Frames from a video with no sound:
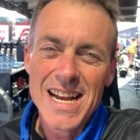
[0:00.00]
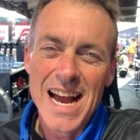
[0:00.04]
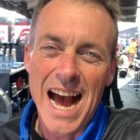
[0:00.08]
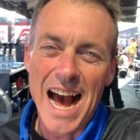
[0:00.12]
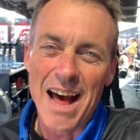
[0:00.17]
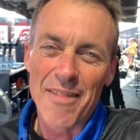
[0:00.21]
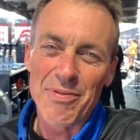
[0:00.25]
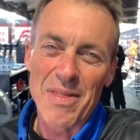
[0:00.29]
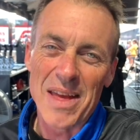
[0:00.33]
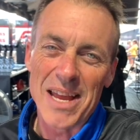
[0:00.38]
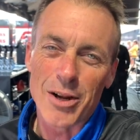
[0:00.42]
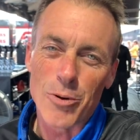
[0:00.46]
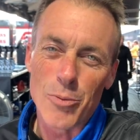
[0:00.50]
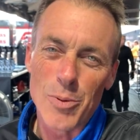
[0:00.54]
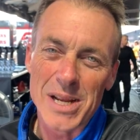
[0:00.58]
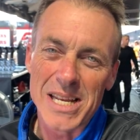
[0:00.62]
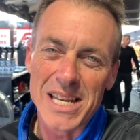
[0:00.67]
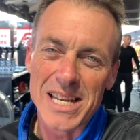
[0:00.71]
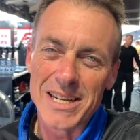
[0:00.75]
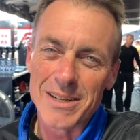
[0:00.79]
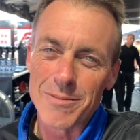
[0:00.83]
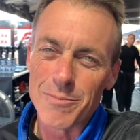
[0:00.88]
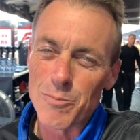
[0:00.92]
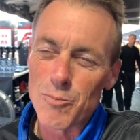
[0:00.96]
I think we
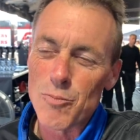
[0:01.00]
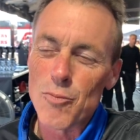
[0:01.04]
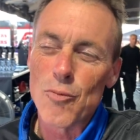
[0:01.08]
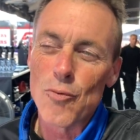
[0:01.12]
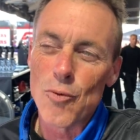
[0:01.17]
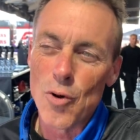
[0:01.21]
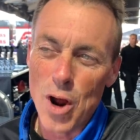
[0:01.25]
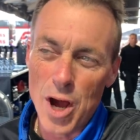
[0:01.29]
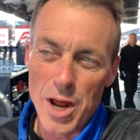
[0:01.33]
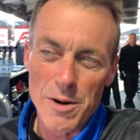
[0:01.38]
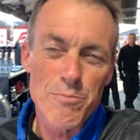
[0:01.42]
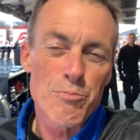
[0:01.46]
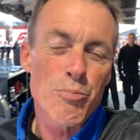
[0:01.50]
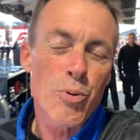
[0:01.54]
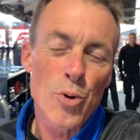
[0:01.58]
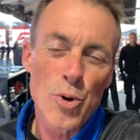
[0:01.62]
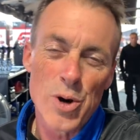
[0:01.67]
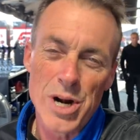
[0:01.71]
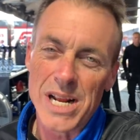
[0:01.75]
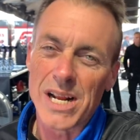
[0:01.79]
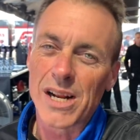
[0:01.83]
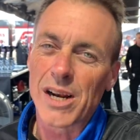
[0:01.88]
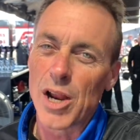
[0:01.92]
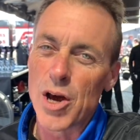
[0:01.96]
can run
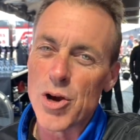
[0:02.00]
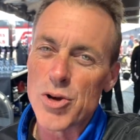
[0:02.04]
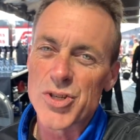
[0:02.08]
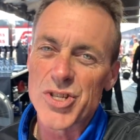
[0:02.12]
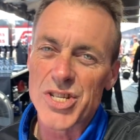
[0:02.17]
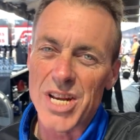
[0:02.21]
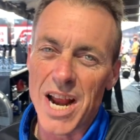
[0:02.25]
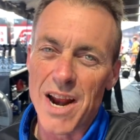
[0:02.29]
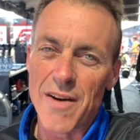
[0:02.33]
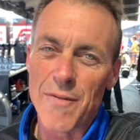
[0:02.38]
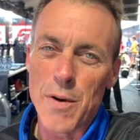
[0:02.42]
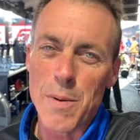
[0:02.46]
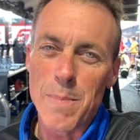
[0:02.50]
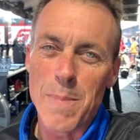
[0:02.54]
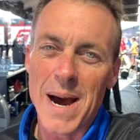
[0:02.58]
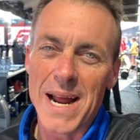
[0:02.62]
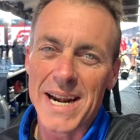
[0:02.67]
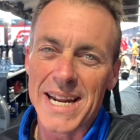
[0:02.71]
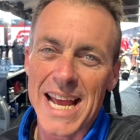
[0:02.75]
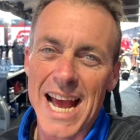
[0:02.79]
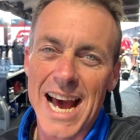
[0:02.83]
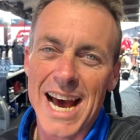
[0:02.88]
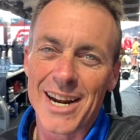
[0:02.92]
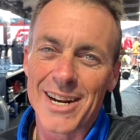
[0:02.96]
pretty close to
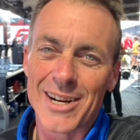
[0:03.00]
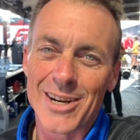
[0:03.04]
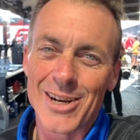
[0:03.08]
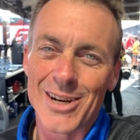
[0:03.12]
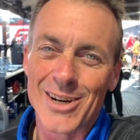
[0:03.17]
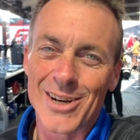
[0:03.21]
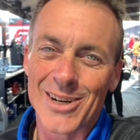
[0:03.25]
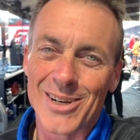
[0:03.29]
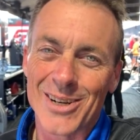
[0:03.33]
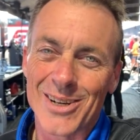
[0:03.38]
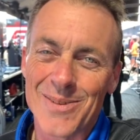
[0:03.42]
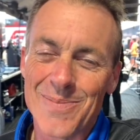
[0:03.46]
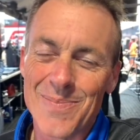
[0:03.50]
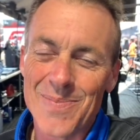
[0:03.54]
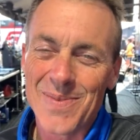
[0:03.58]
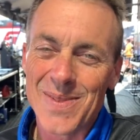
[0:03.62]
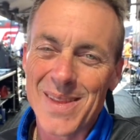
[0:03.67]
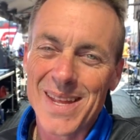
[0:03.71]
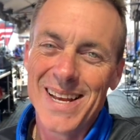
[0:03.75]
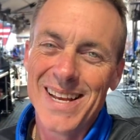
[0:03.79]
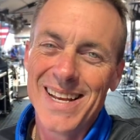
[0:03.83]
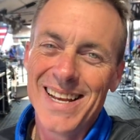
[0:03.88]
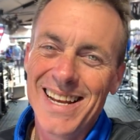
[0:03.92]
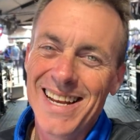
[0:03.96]
everybody out here.
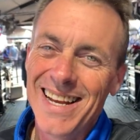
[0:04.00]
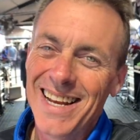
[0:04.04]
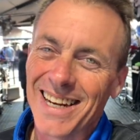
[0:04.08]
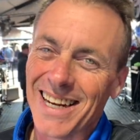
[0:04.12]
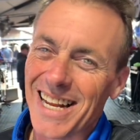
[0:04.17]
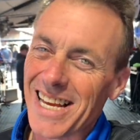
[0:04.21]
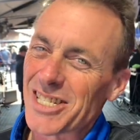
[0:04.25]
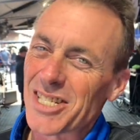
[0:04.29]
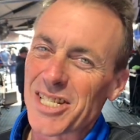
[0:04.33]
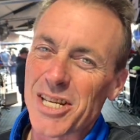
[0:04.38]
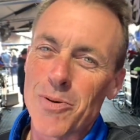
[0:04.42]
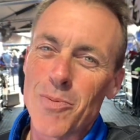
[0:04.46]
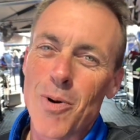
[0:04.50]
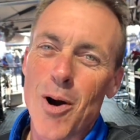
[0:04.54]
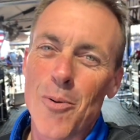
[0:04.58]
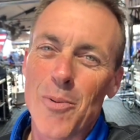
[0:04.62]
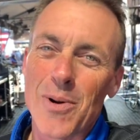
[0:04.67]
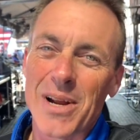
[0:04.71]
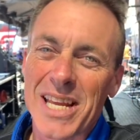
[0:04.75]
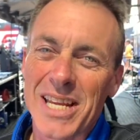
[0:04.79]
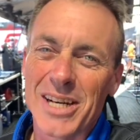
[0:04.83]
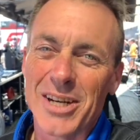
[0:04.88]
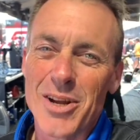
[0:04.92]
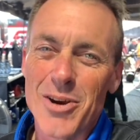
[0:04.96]
Let's see what
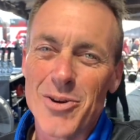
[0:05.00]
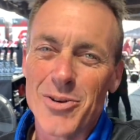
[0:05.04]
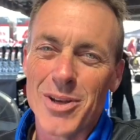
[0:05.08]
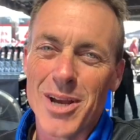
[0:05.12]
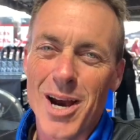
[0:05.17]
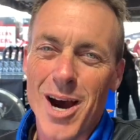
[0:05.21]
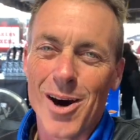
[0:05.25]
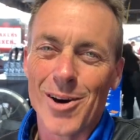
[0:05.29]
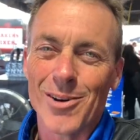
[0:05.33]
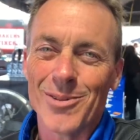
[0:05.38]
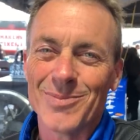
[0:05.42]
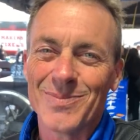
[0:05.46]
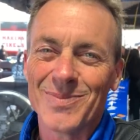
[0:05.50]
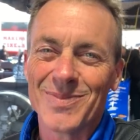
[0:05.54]
we can do, y'all.